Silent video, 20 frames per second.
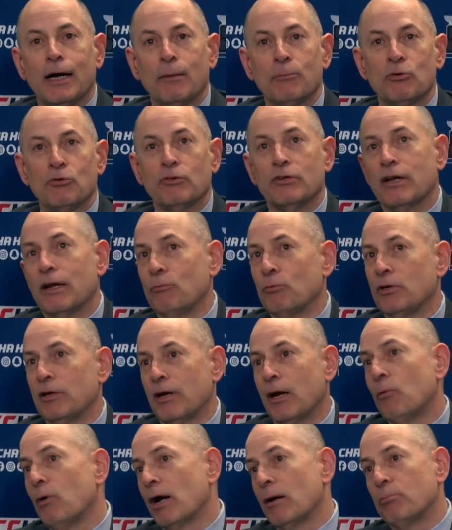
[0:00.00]
Did
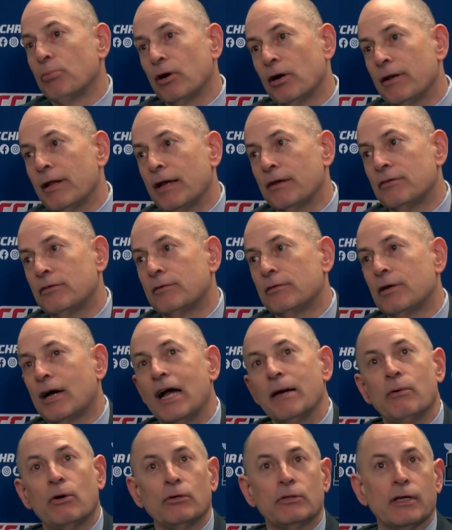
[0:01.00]
I want to burn that
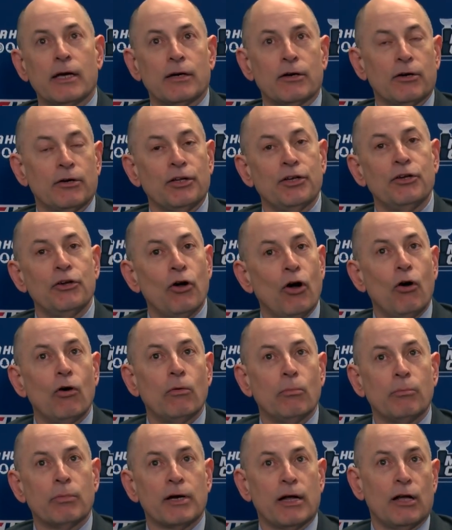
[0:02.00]
timeout that early?
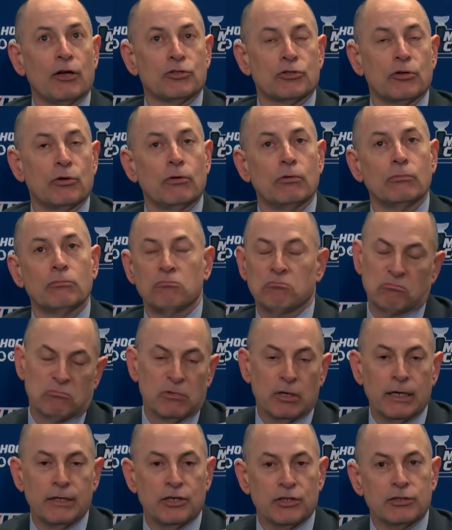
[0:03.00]
No, but I
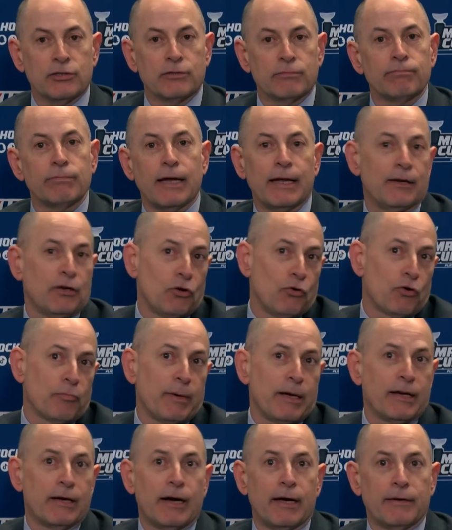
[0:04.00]
had to go with
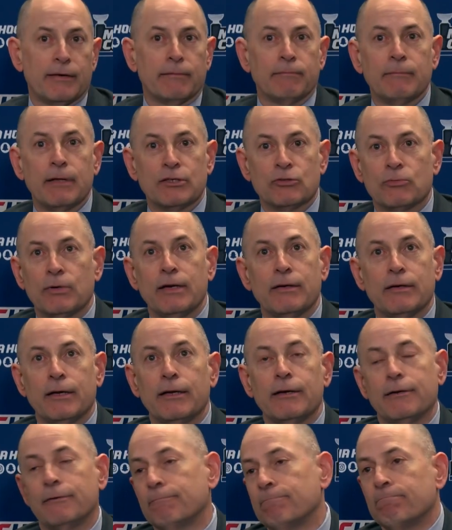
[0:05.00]
my gut, and that's what I
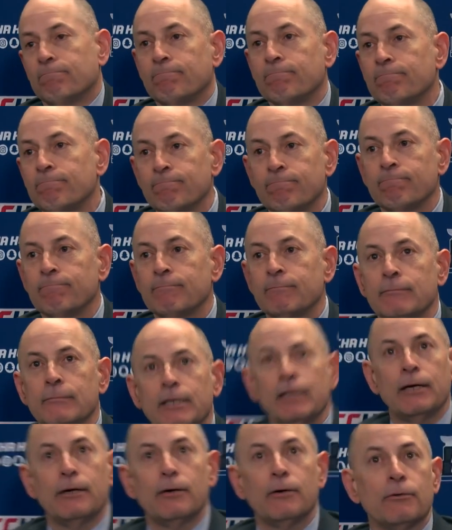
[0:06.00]
did. And
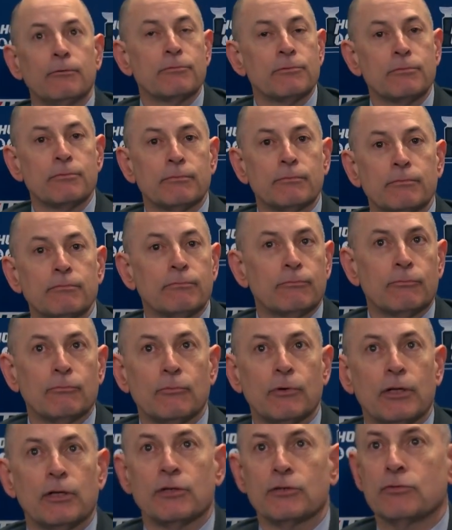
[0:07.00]
you know,
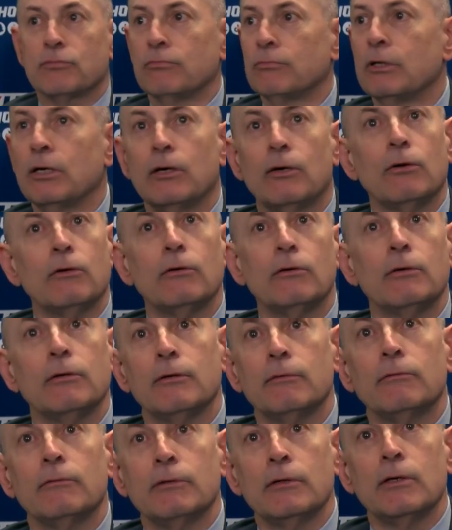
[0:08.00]
whether it's, you know,
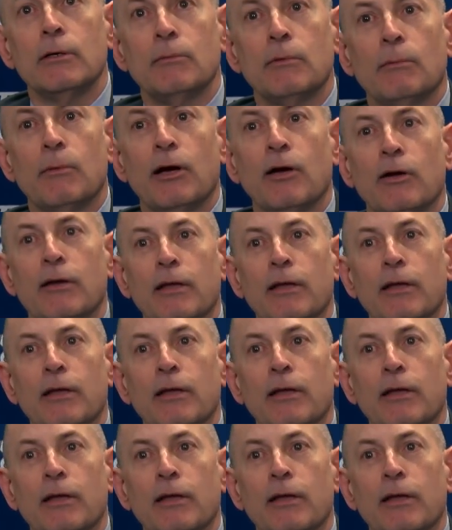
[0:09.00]
in my